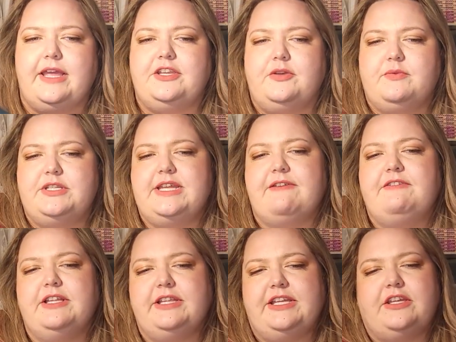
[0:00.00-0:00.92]
And you would
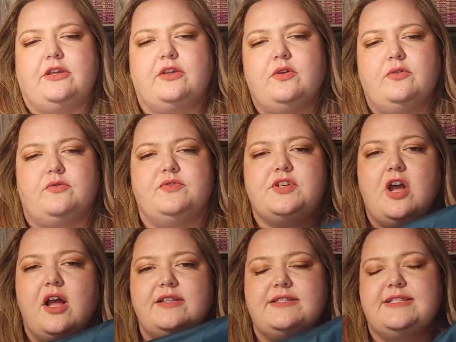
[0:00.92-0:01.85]
definitely use
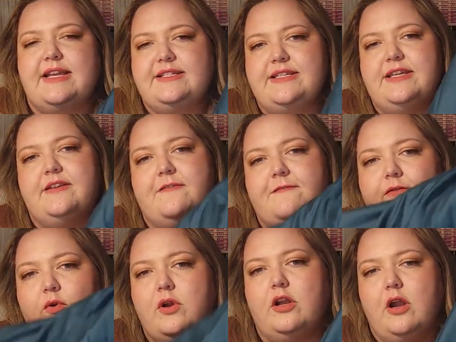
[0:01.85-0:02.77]
cotton sateen
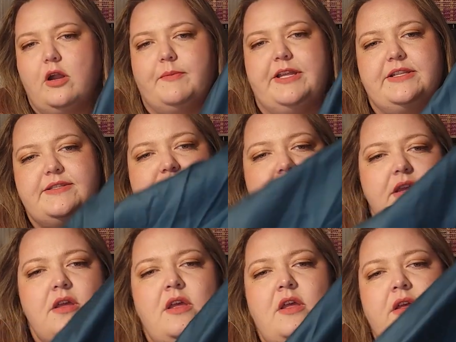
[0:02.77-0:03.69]
for garments.
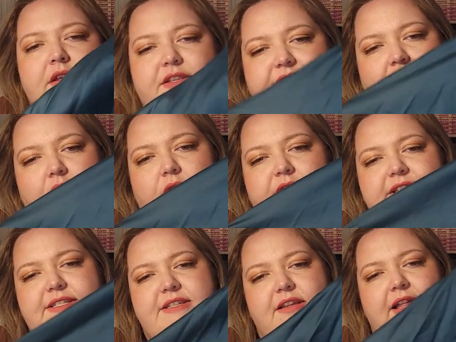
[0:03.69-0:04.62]
So
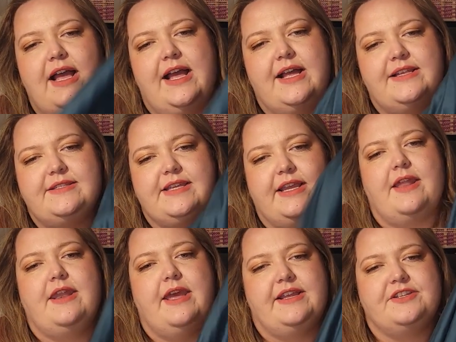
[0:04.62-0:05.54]
this still has like
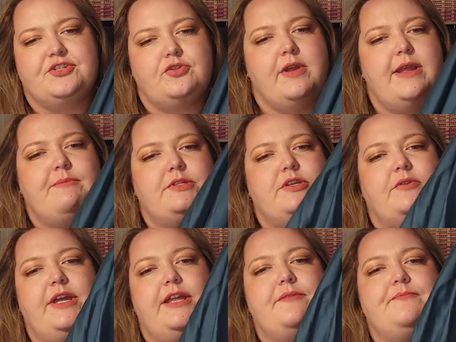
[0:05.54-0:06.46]
a nice drape
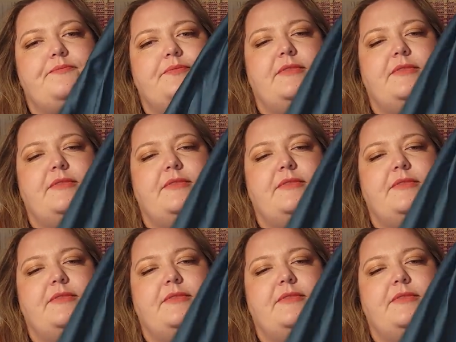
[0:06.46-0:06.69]
to it.